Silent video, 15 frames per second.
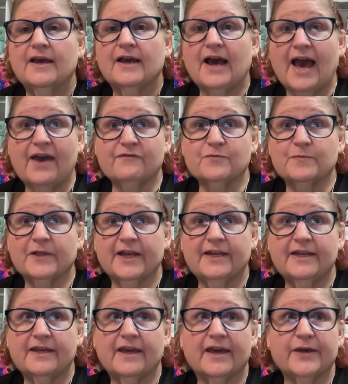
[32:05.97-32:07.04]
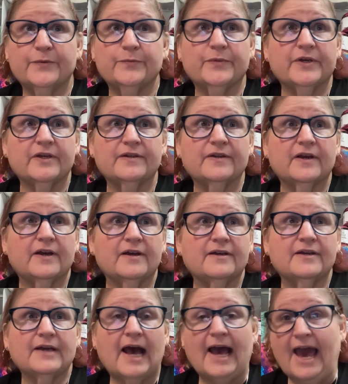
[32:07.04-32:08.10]
I haven't played it yet, but
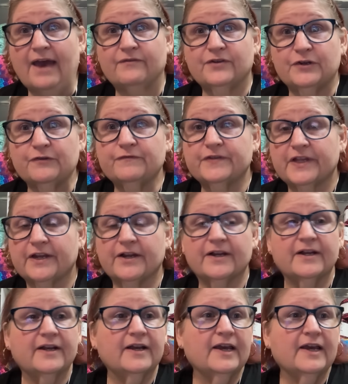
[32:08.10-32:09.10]
I have it over there.